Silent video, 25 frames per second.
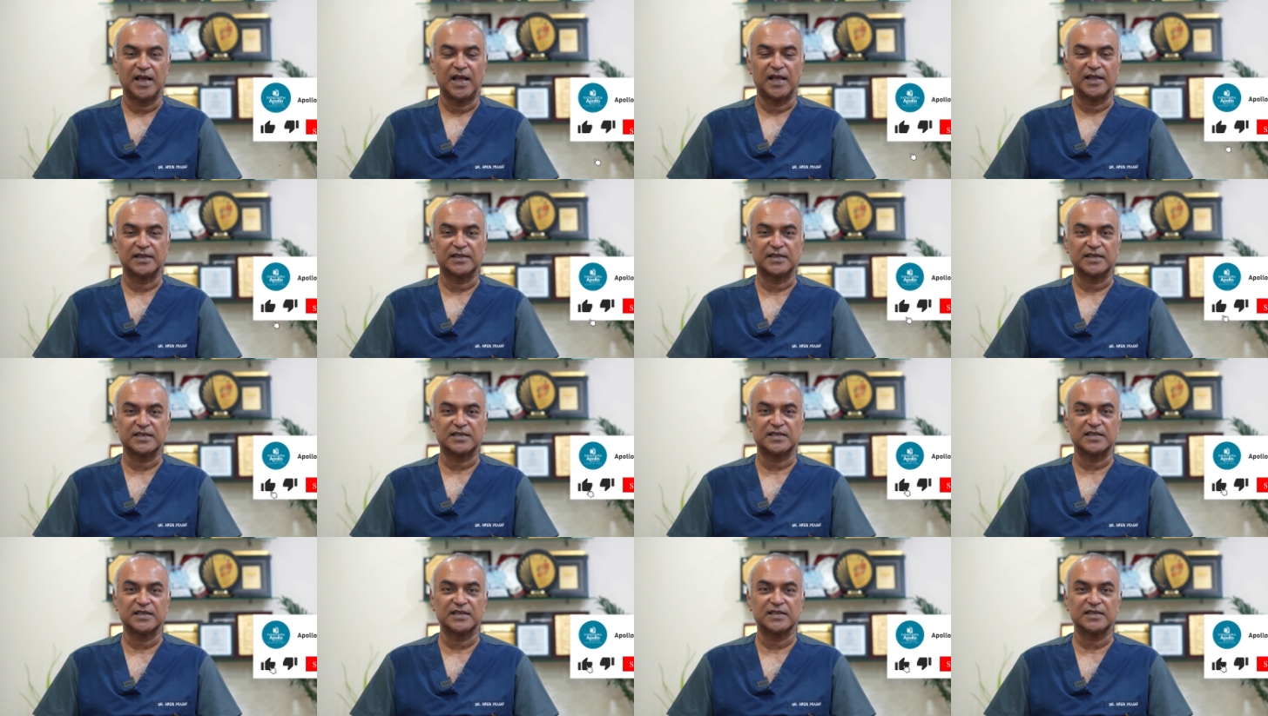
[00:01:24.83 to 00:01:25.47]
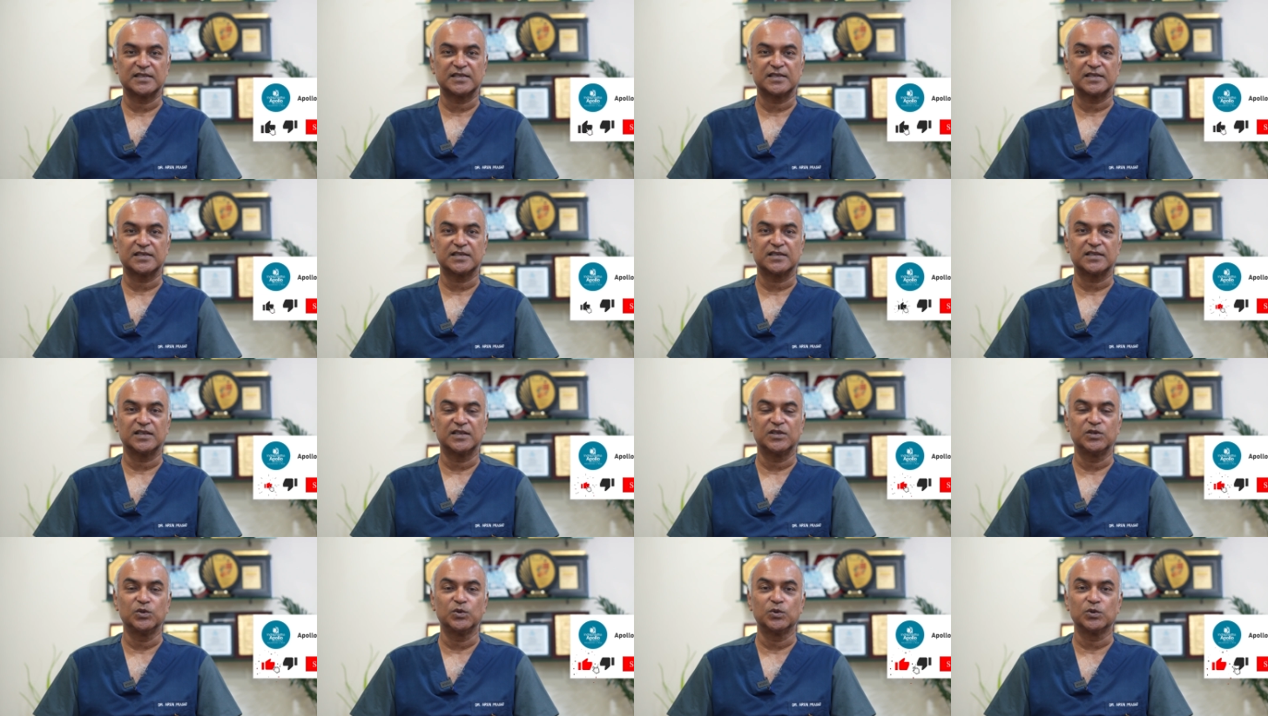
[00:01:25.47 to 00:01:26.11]
and this is
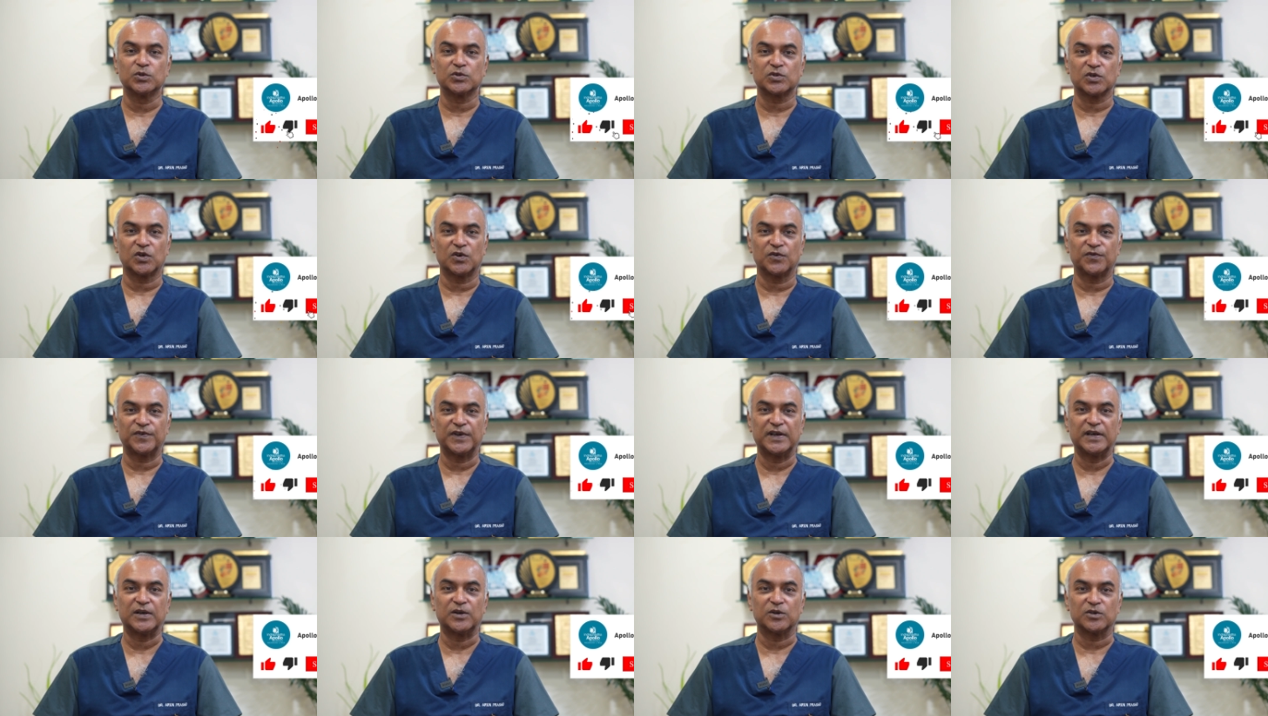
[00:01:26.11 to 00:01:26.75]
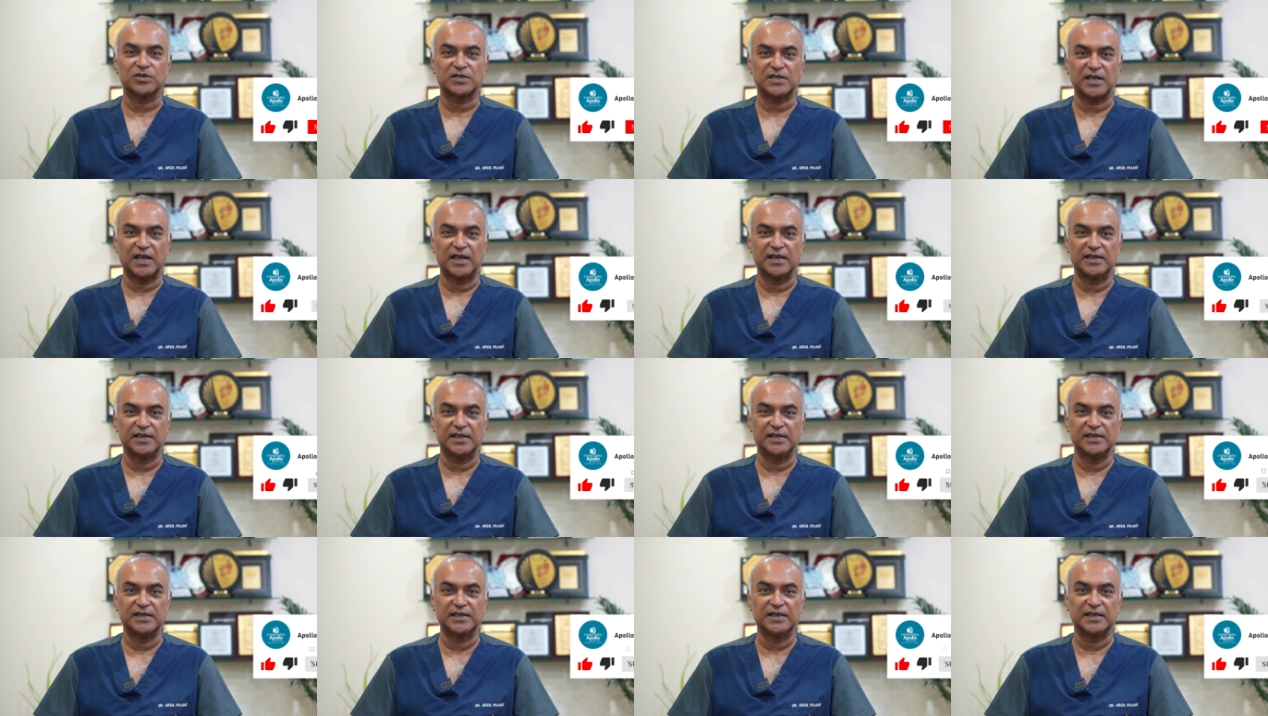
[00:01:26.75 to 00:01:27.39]
the use of
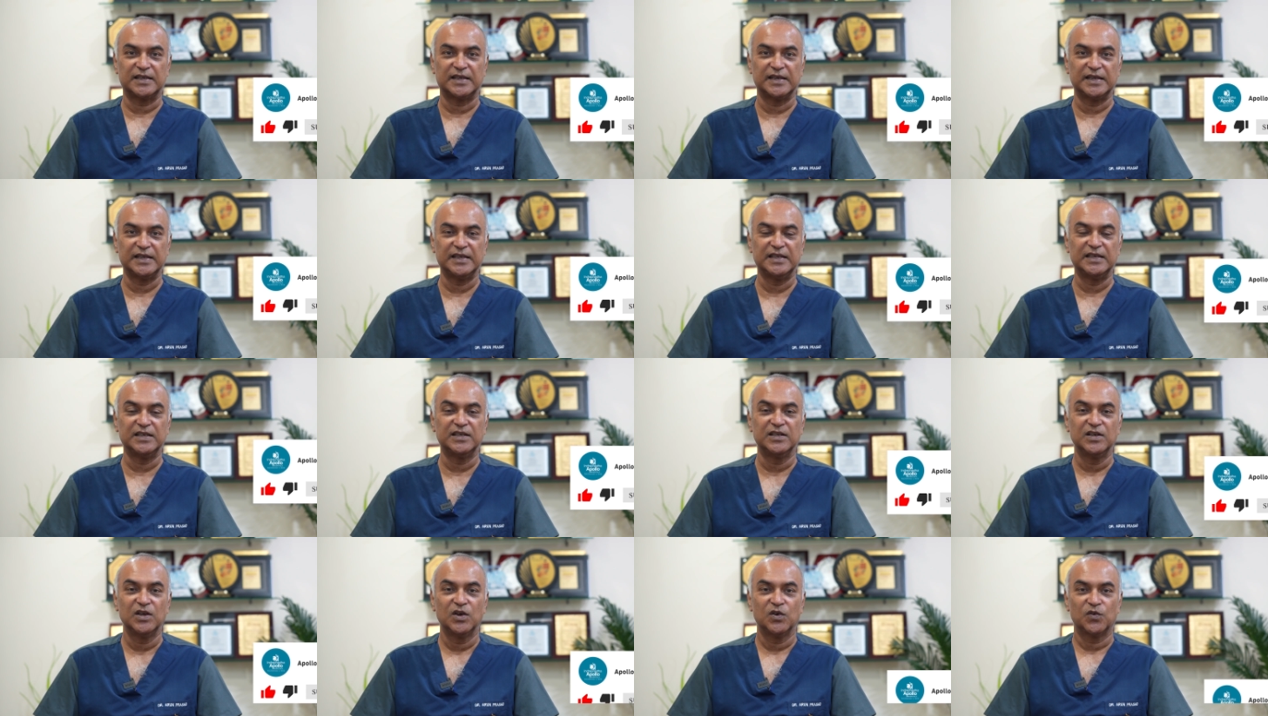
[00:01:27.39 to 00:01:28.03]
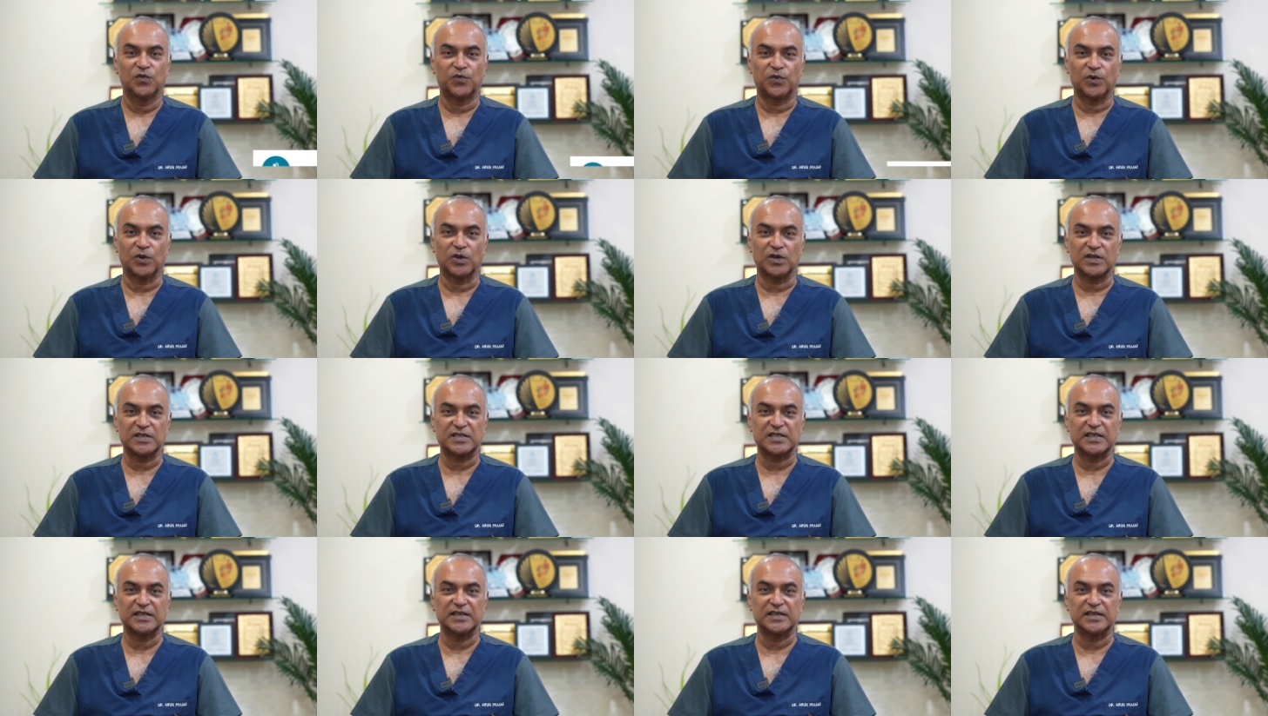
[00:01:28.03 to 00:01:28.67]
indocyanine green
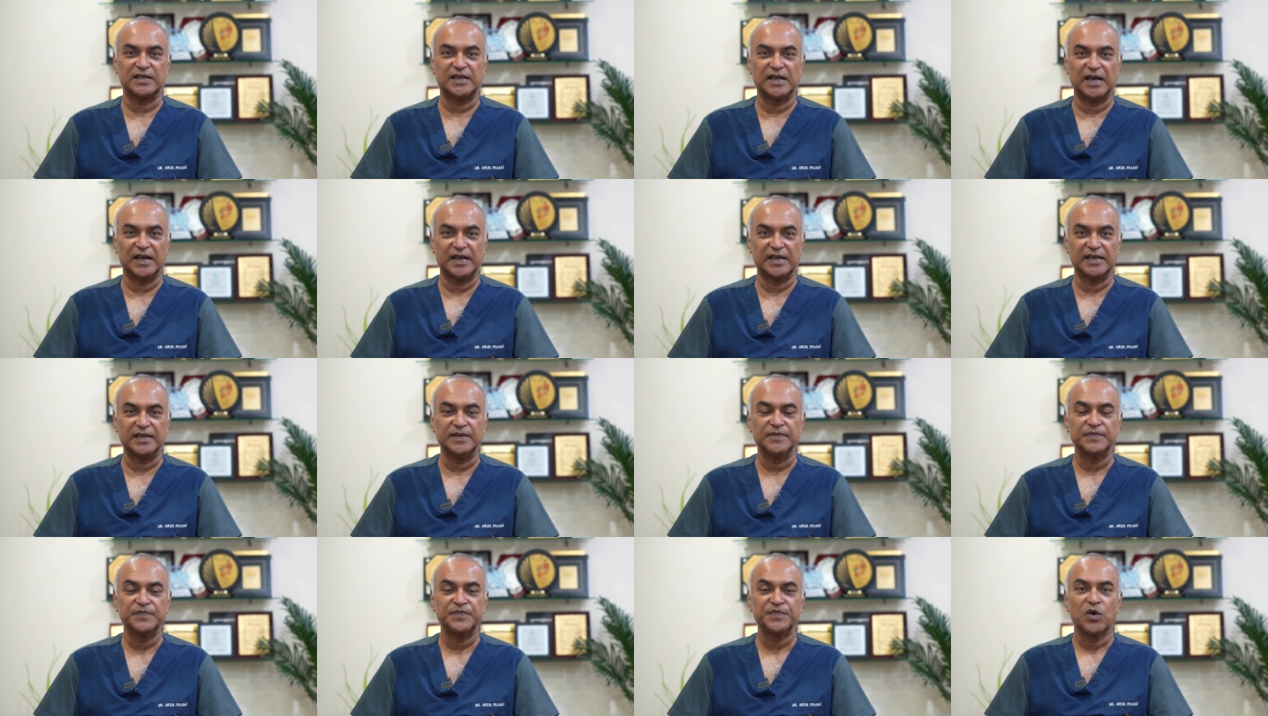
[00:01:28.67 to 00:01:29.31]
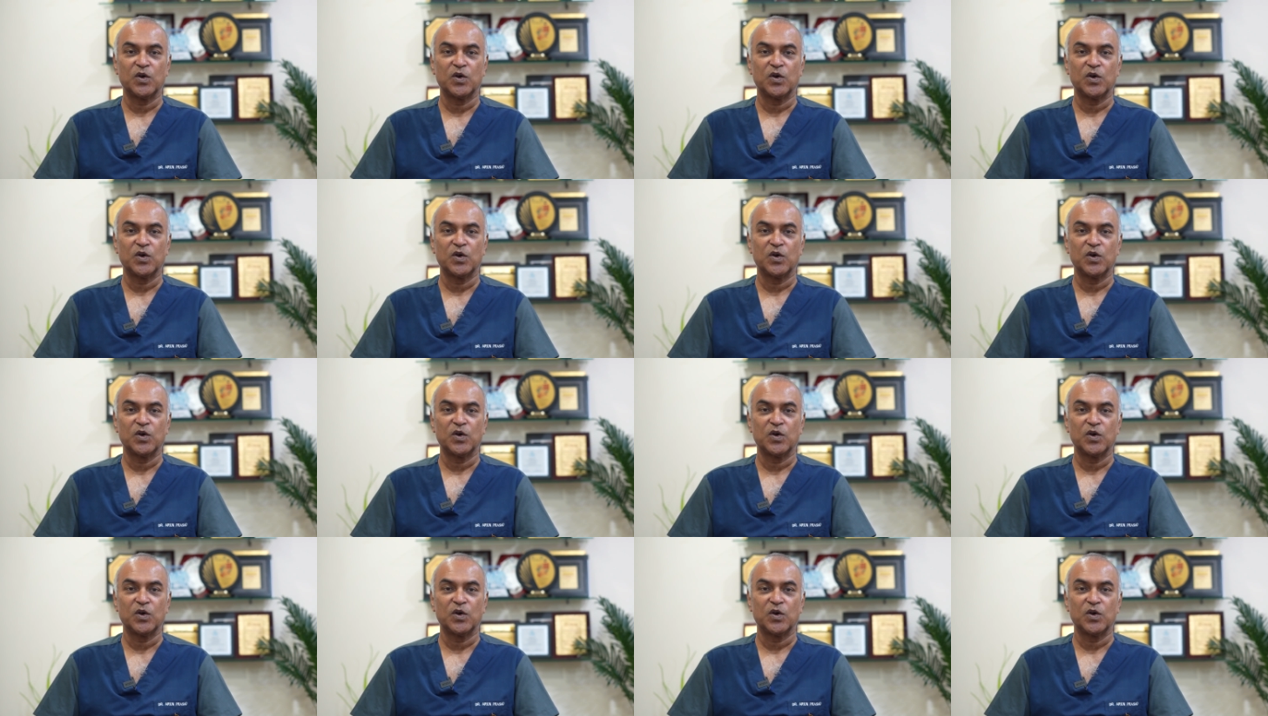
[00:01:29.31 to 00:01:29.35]
fluorescent dye